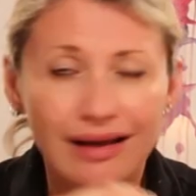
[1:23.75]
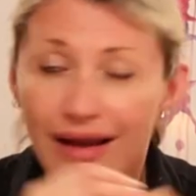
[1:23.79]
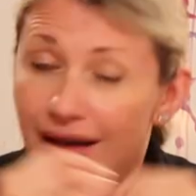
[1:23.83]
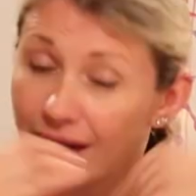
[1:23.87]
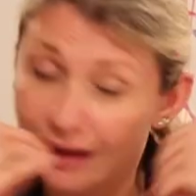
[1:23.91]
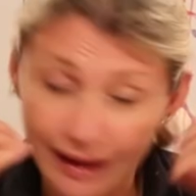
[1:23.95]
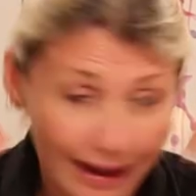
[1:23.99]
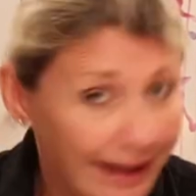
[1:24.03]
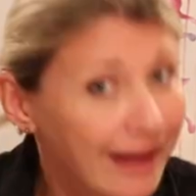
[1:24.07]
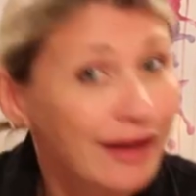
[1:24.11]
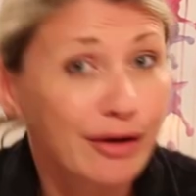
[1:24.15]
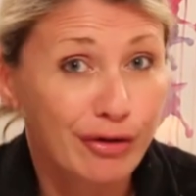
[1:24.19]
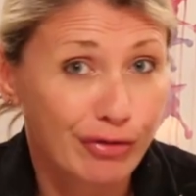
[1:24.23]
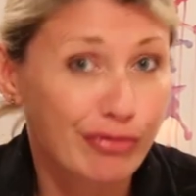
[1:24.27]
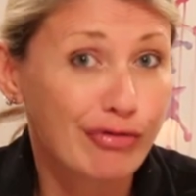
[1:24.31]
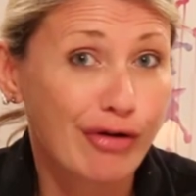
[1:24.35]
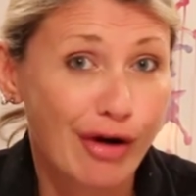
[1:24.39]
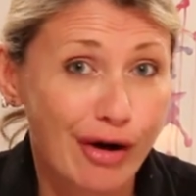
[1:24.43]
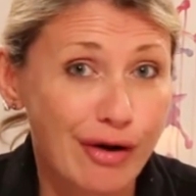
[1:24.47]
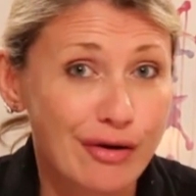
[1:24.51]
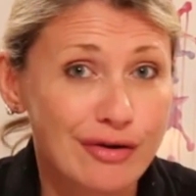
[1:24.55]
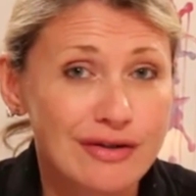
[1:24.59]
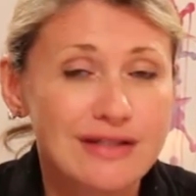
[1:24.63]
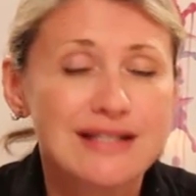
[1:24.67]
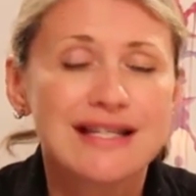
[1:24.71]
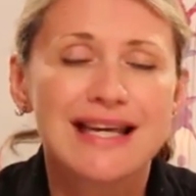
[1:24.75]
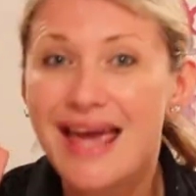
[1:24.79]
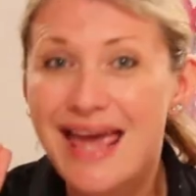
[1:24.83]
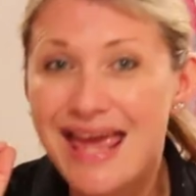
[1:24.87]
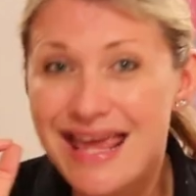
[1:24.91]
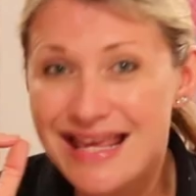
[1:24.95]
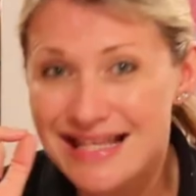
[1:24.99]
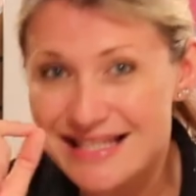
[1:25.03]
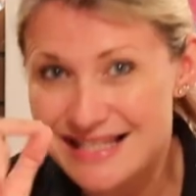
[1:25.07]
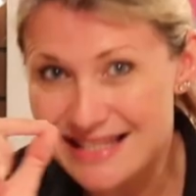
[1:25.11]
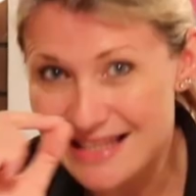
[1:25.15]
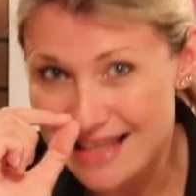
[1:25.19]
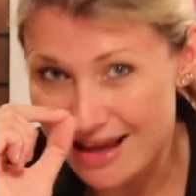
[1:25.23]
like a rose
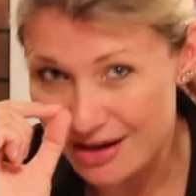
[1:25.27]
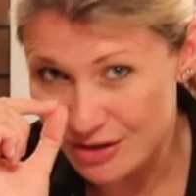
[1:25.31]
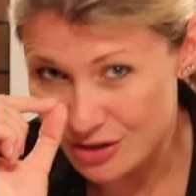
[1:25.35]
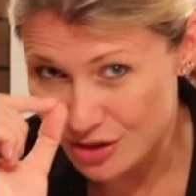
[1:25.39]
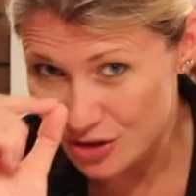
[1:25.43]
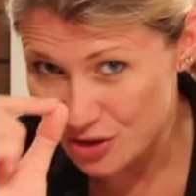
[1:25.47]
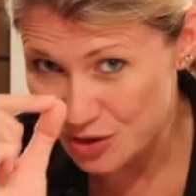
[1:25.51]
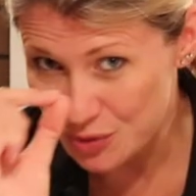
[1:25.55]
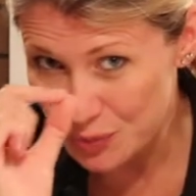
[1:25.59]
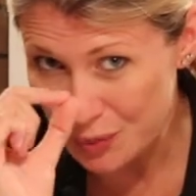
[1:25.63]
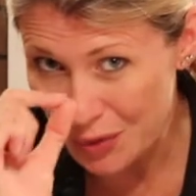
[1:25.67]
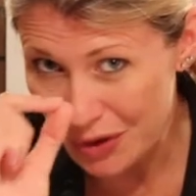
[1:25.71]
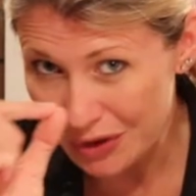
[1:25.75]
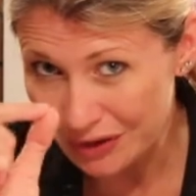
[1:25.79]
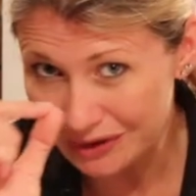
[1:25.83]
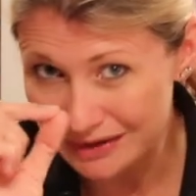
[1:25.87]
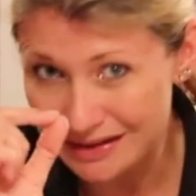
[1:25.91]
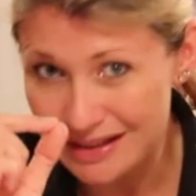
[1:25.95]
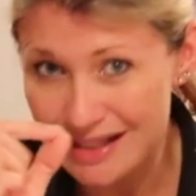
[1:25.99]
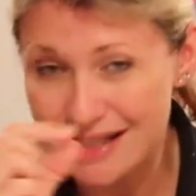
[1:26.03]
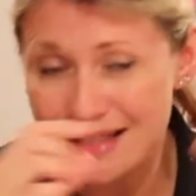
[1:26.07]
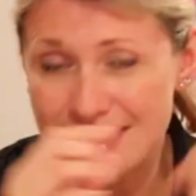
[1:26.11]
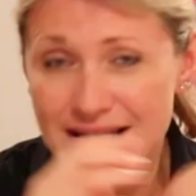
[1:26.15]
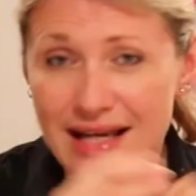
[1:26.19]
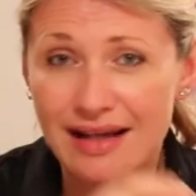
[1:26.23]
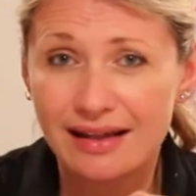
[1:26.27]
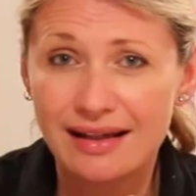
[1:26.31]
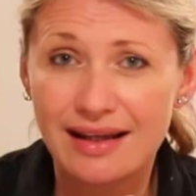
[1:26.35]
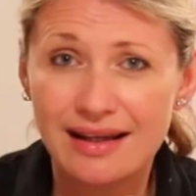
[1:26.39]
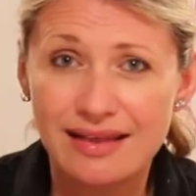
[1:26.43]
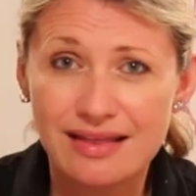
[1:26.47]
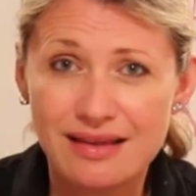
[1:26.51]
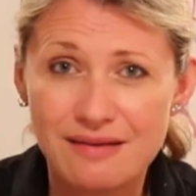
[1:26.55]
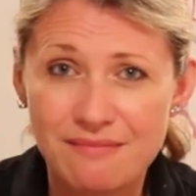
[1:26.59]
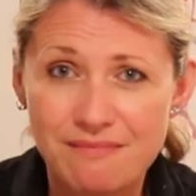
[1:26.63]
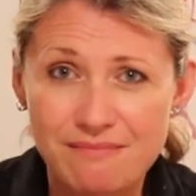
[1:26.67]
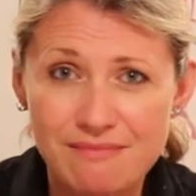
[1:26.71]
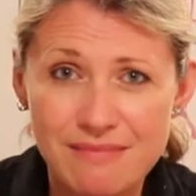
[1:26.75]
is that swirl detail
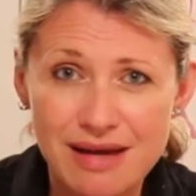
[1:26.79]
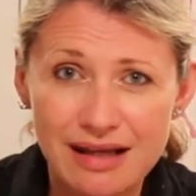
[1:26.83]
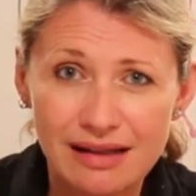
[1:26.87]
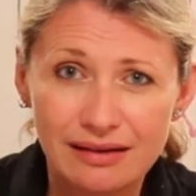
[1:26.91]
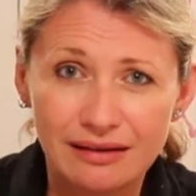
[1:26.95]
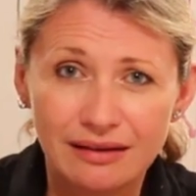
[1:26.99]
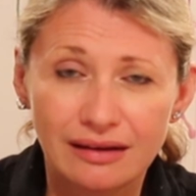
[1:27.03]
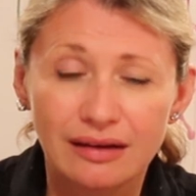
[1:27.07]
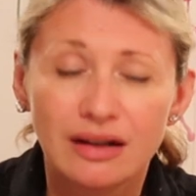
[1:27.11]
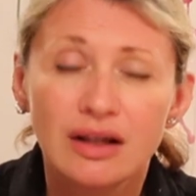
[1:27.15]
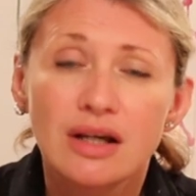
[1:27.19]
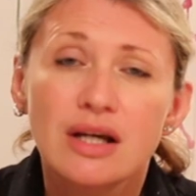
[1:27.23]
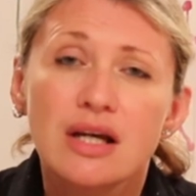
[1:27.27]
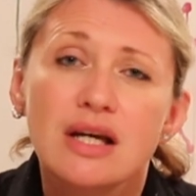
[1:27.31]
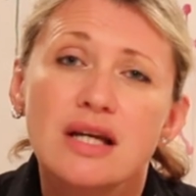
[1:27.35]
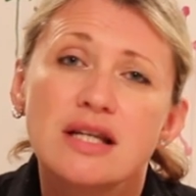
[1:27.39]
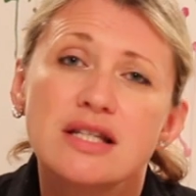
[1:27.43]
in the middle.